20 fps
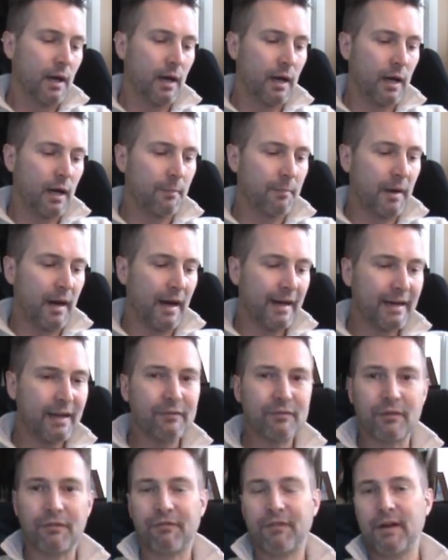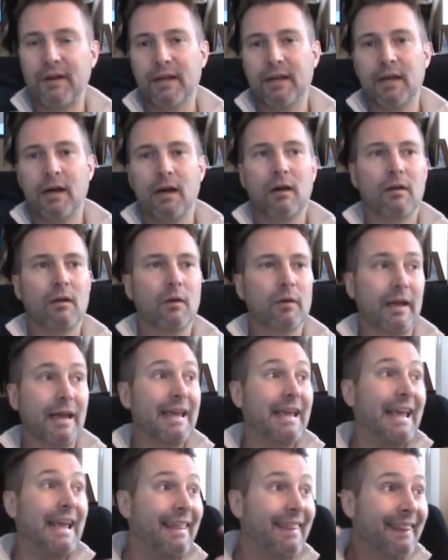I'd have to find out,
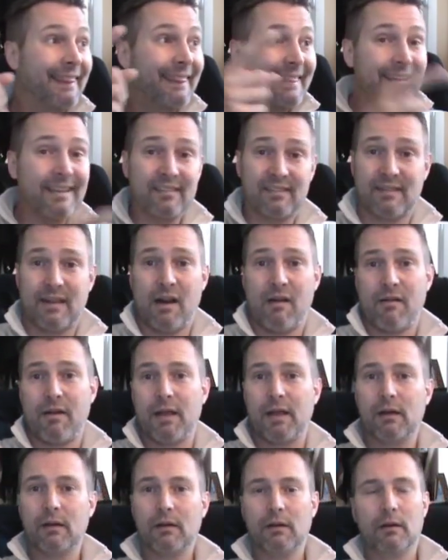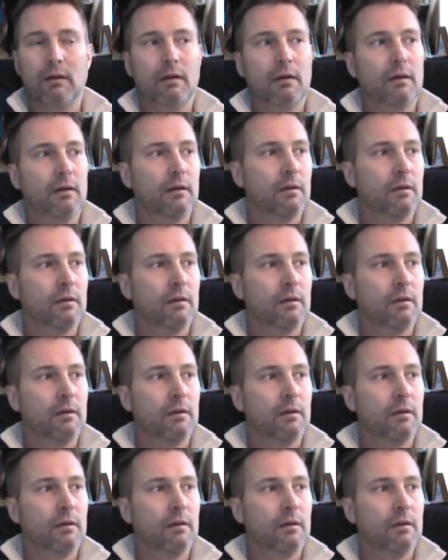okay, in this area,